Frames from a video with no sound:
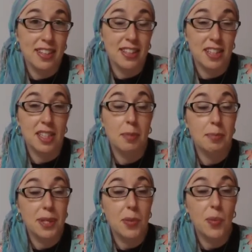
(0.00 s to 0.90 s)
just to
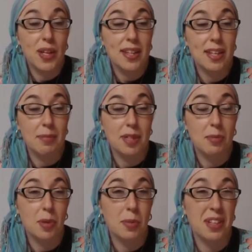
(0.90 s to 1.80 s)
be with them in the
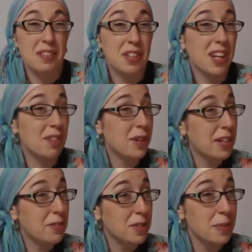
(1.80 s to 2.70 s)
moment if they're not ready
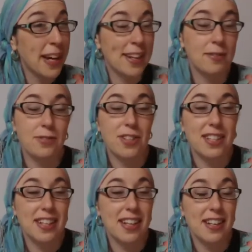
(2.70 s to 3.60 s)
for the back and forth
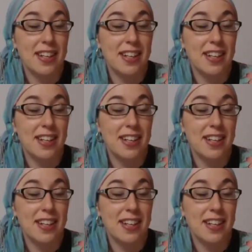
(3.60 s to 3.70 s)
yet.